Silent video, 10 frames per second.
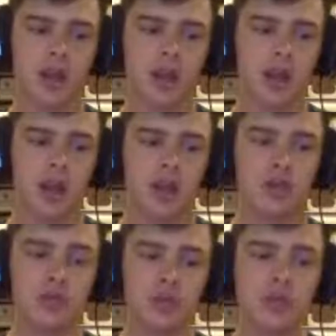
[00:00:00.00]
you do
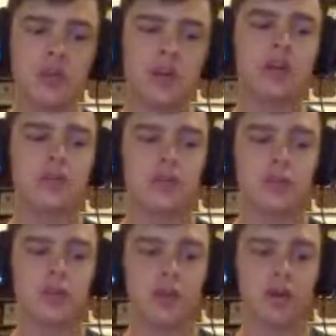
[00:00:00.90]
need to
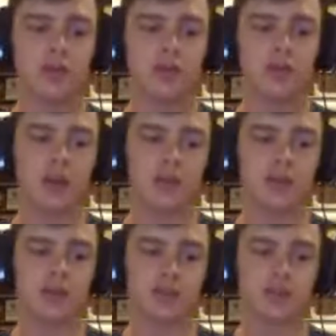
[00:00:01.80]

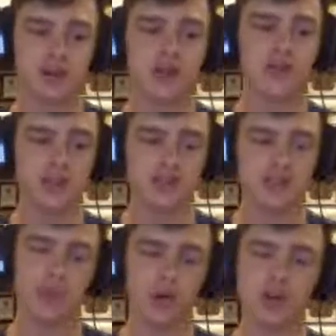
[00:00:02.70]
evaluate yourself as
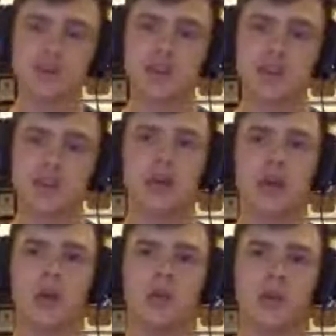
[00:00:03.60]
a person
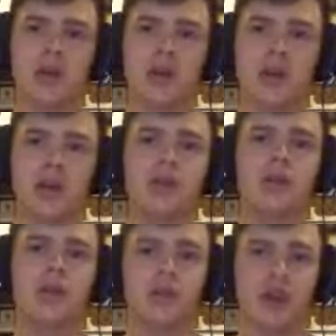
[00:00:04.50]
whenever
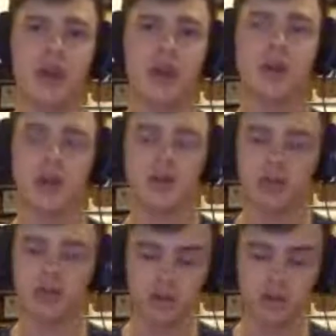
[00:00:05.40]
you
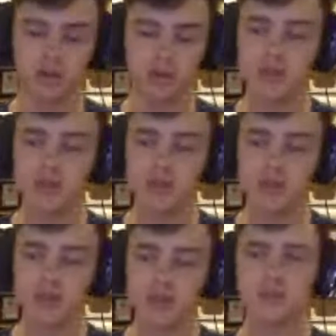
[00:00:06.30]
evaluate risk.
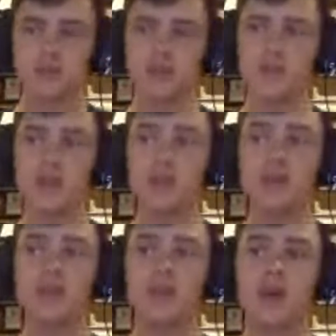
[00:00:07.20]

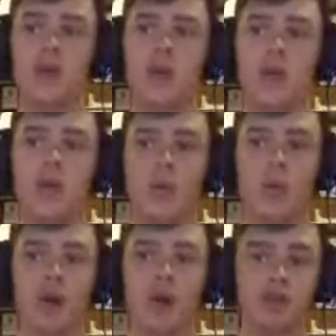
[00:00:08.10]
You need to know
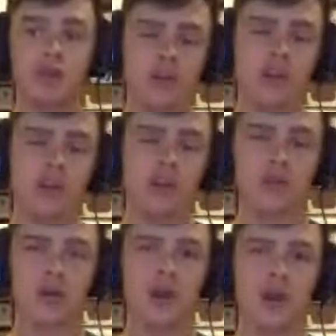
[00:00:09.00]
what your
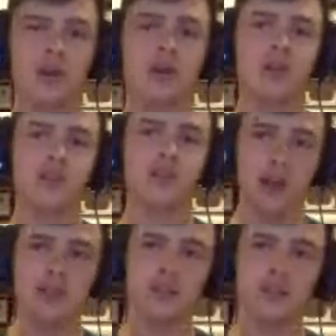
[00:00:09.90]
limits are, and you need to
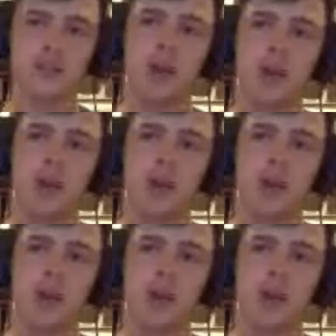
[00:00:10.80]
set